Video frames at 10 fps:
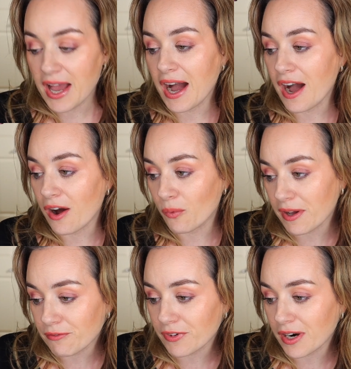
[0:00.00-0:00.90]

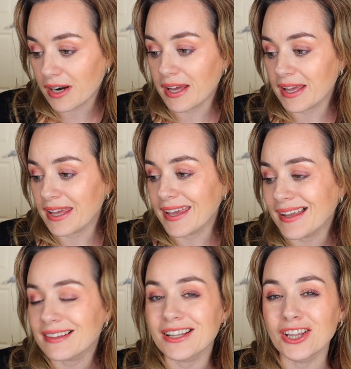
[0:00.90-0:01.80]
However,
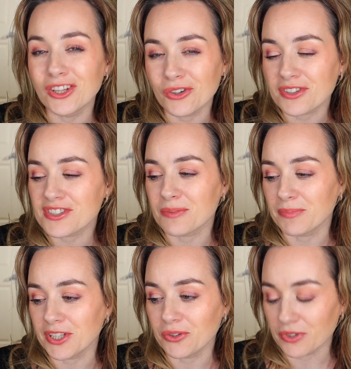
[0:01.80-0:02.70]
it looks
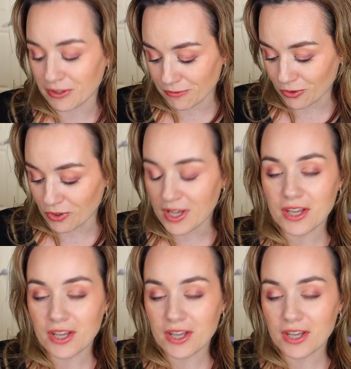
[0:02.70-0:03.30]
beautiful.